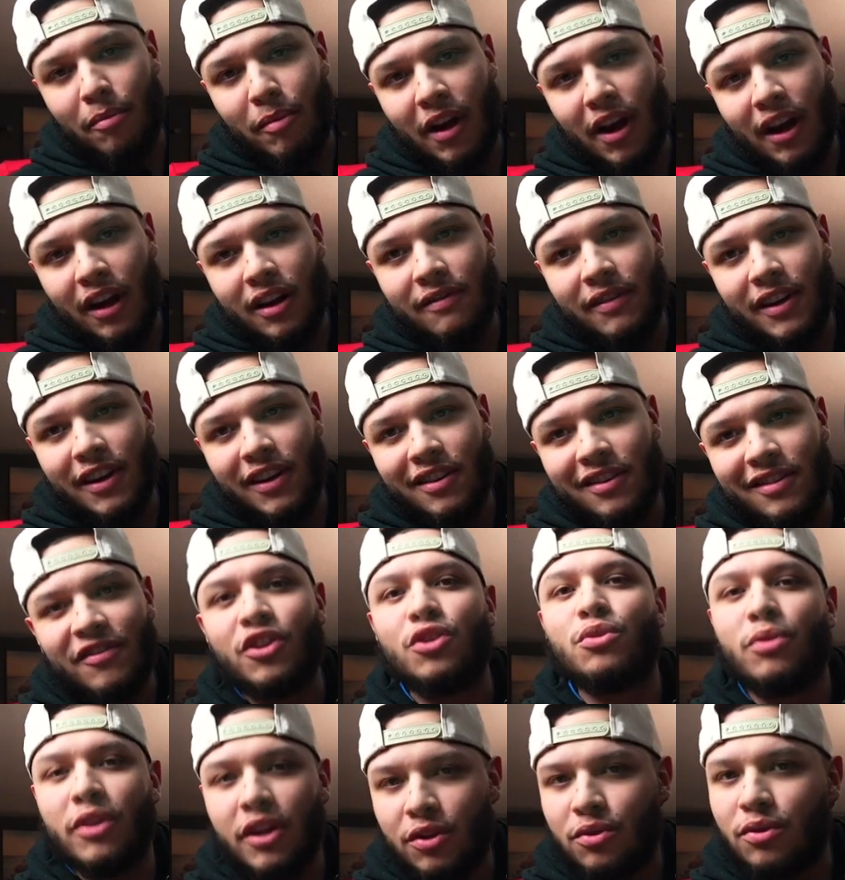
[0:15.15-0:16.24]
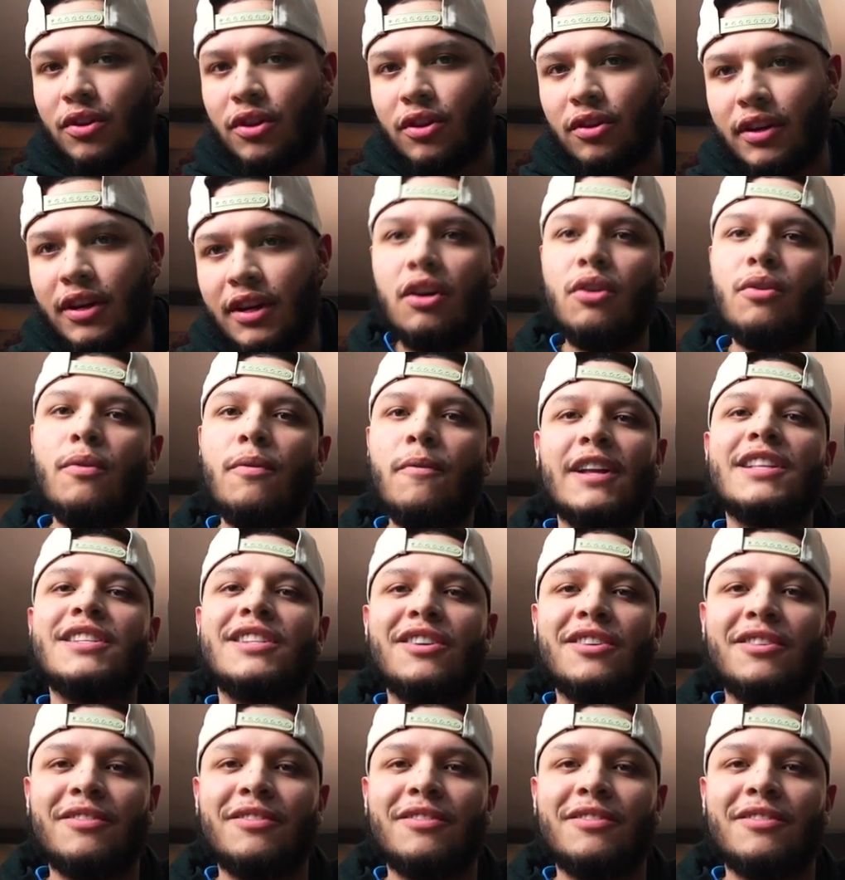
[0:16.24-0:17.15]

bag video for 2023. So let's go.